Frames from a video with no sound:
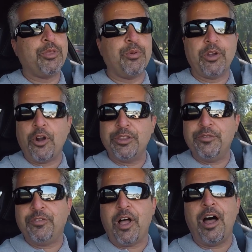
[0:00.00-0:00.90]
regard to the
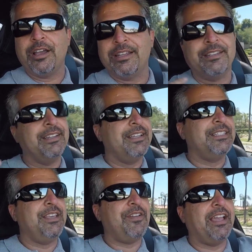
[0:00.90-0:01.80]
vlog, and
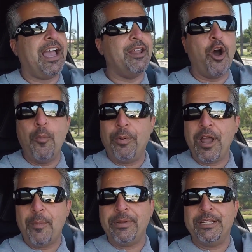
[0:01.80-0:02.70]
see if I can kind of open
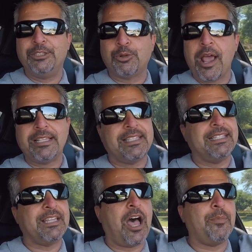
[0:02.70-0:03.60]
up and address these
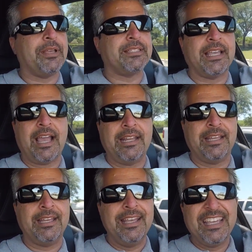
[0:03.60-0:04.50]
topics that kind
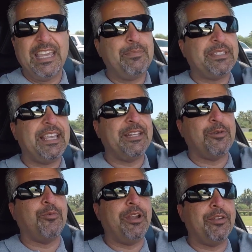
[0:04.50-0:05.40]
of keep seeming to
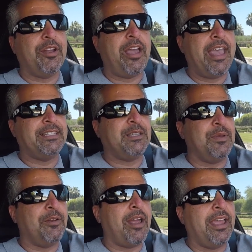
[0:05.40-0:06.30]
rear their heads to
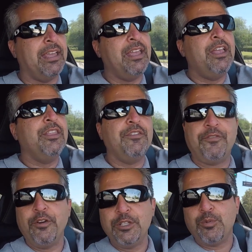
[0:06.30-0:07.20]
me, right? The
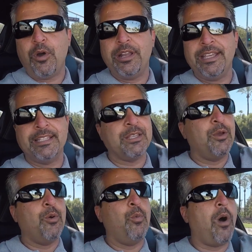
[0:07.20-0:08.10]
first one is,
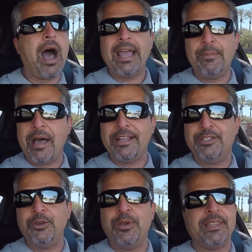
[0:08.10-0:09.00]
why am I
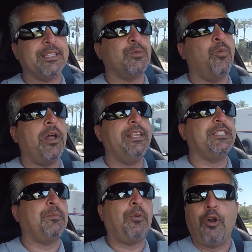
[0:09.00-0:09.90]
doing this? What is
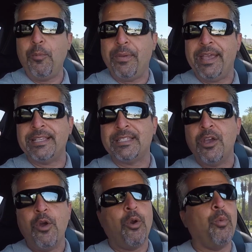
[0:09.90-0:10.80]
the purpose,
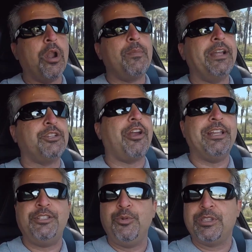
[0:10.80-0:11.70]
or what am I trying to
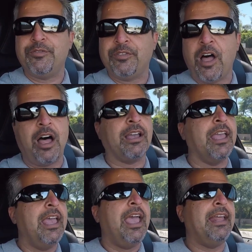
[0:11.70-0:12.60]
do with the vlog?
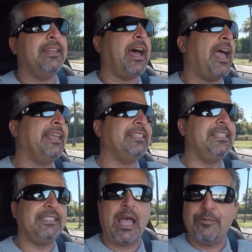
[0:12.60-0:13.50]
And I guess
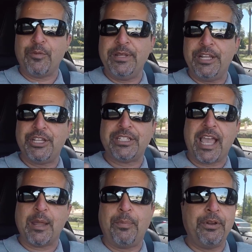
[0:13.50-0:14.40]
it's time for me to just
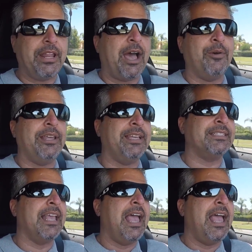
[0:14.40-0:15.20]
kind of put it how it is.